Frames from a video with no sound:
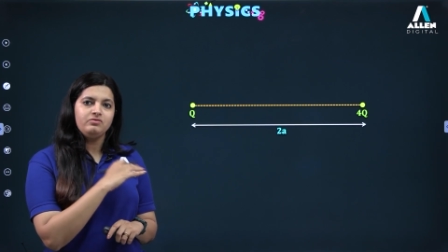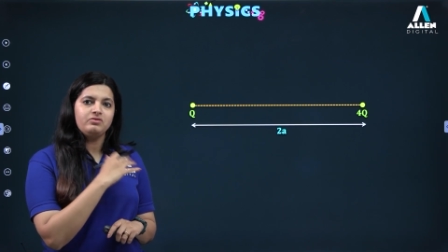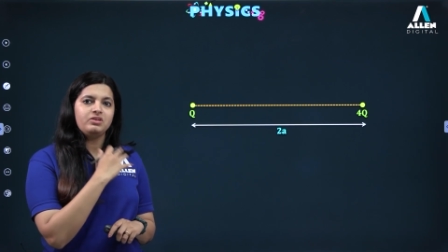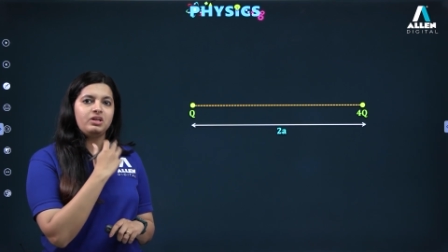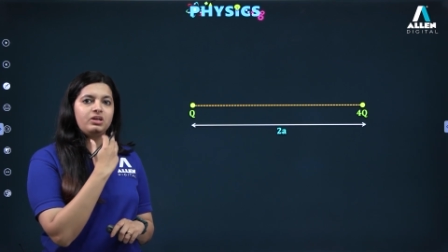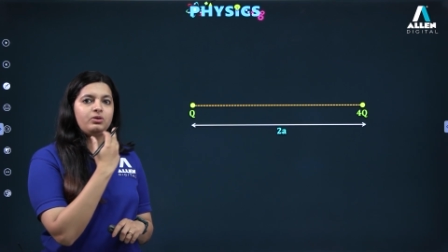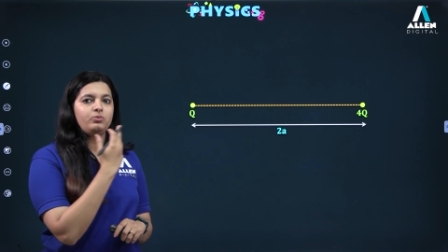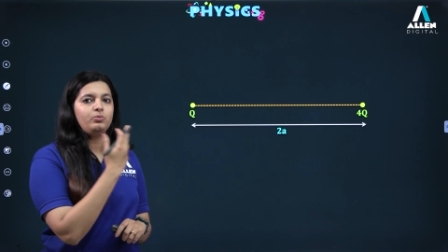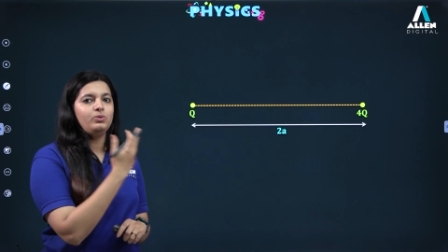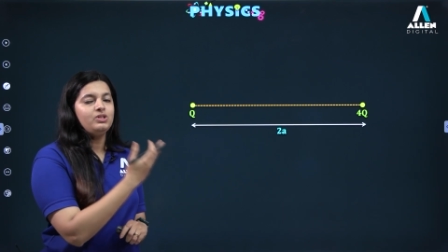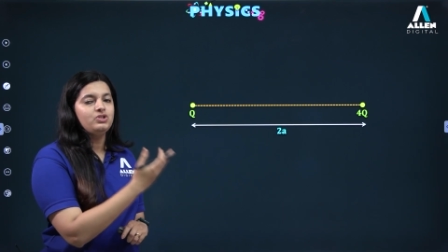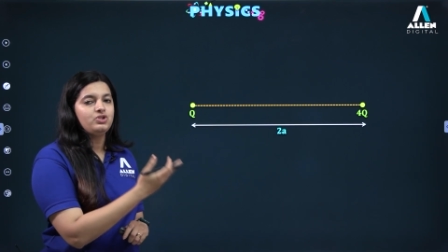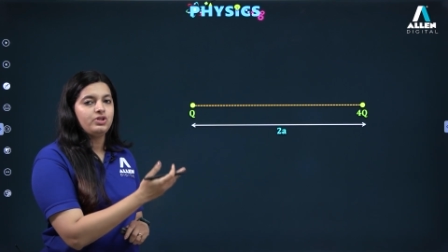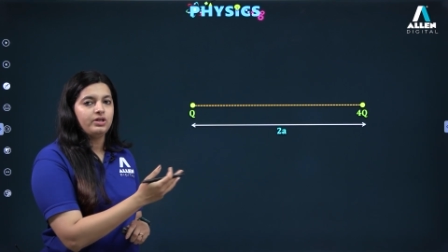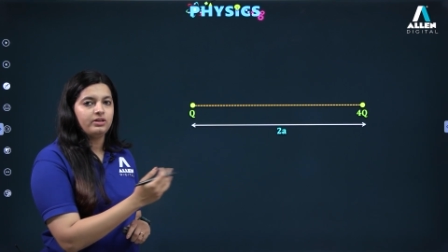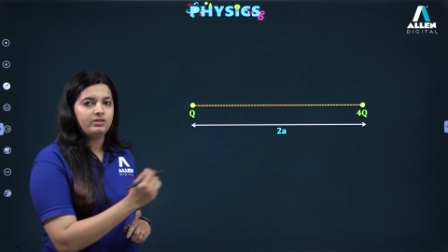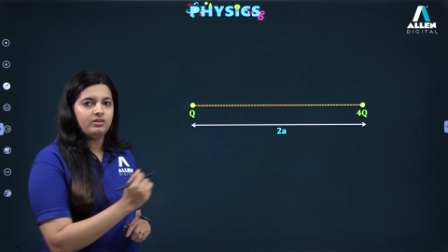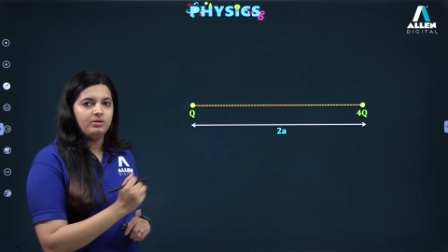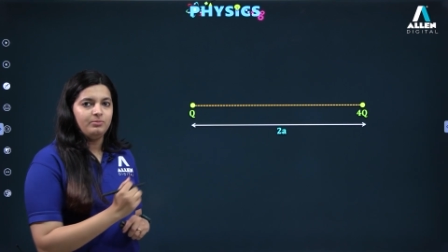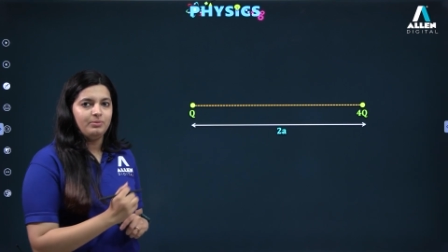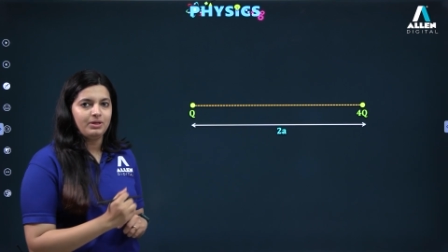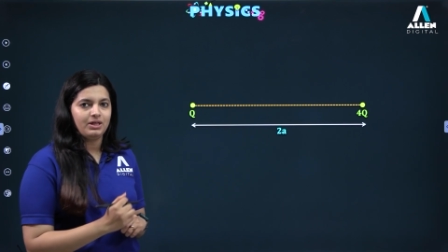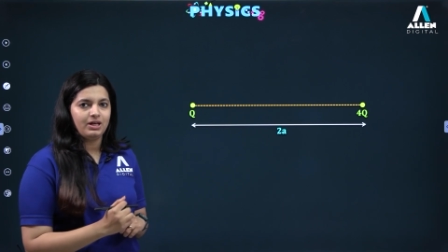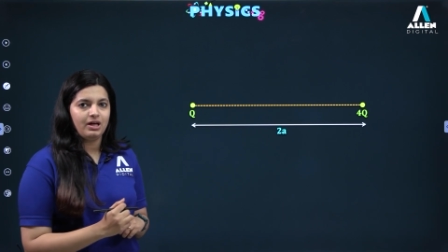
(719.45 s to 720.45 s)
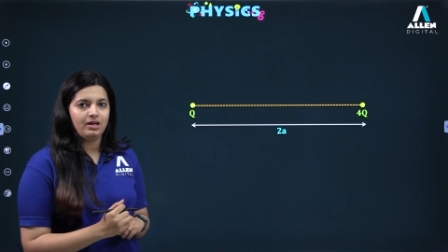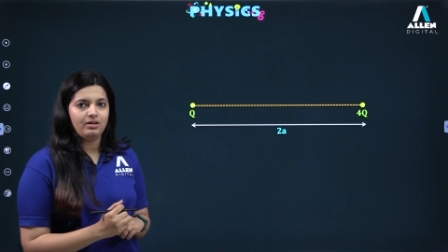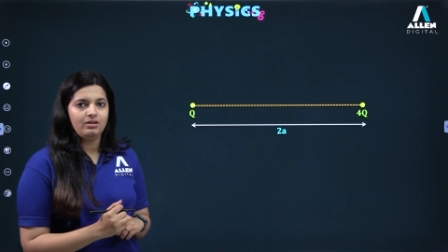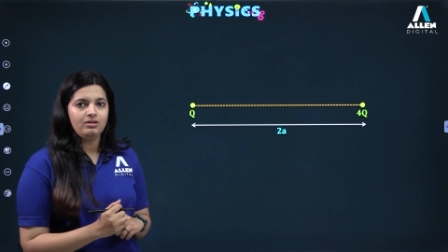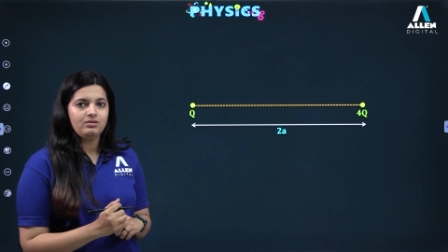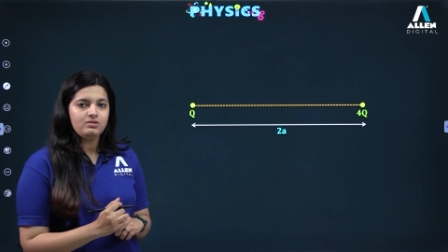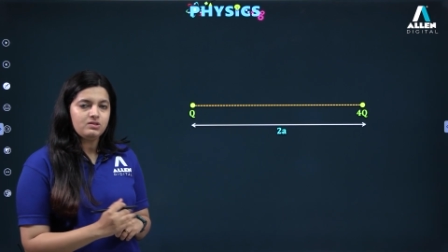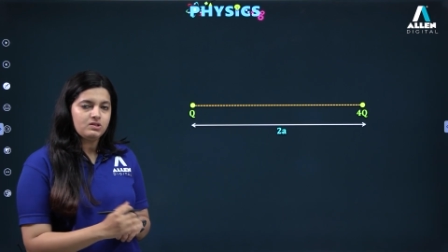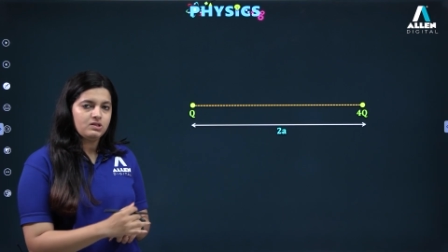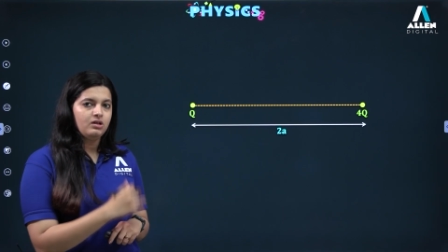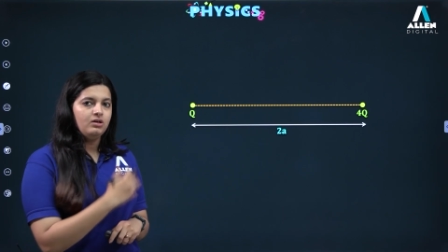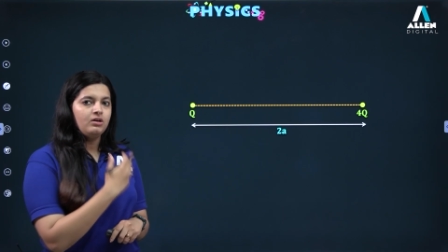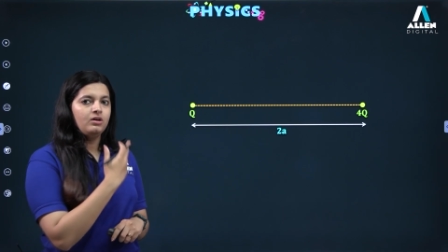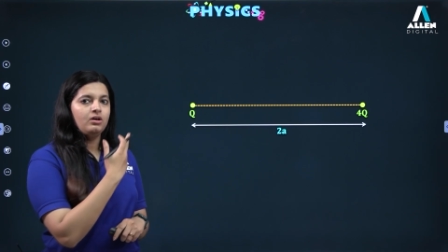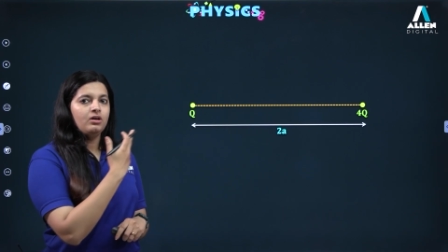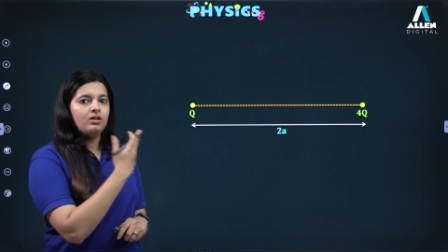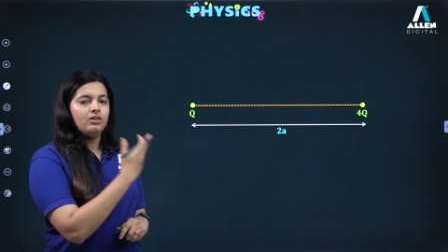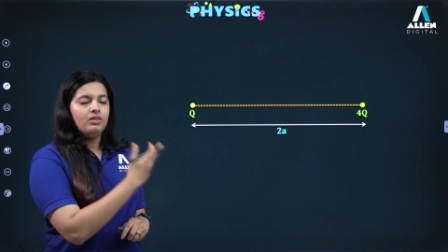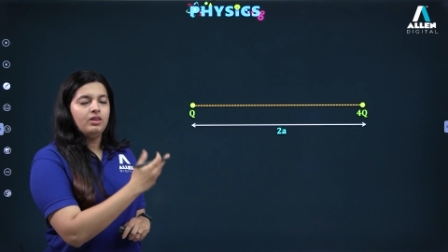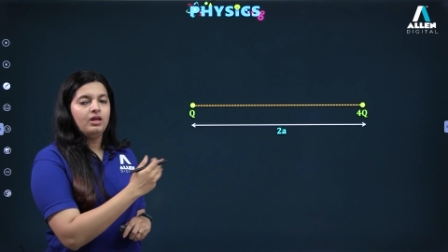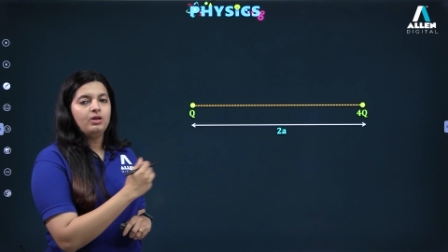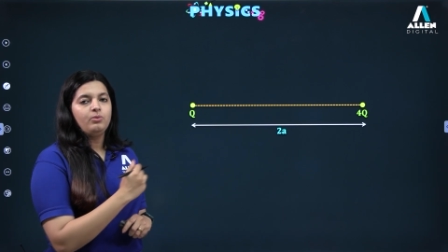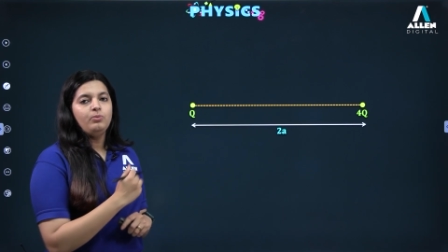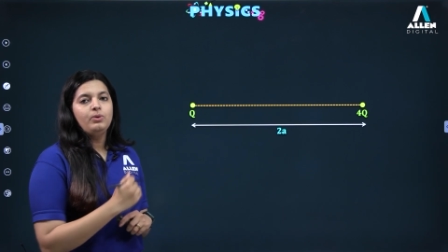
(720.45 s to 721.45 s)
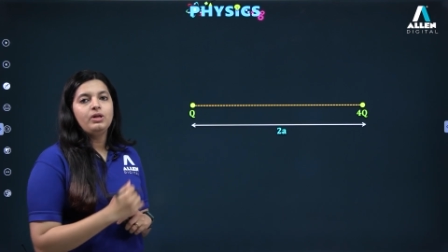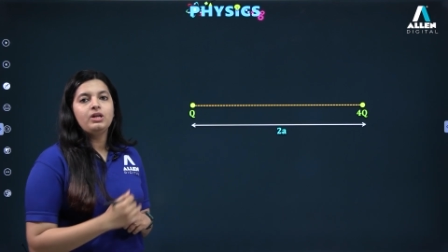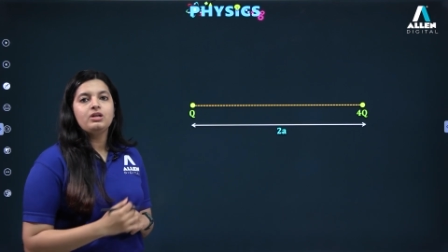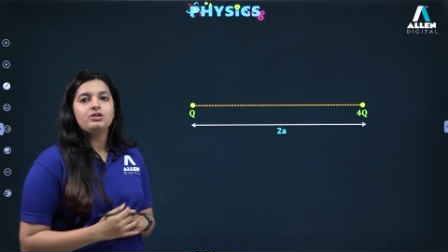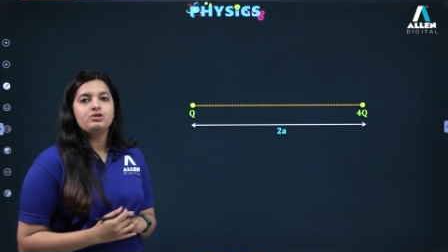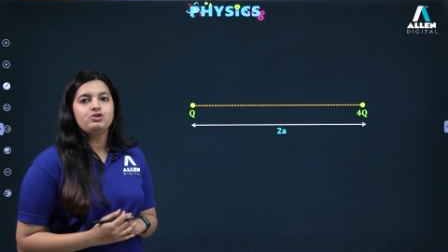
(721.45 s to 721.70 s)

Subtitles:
then we'll check the mechanics, then we'll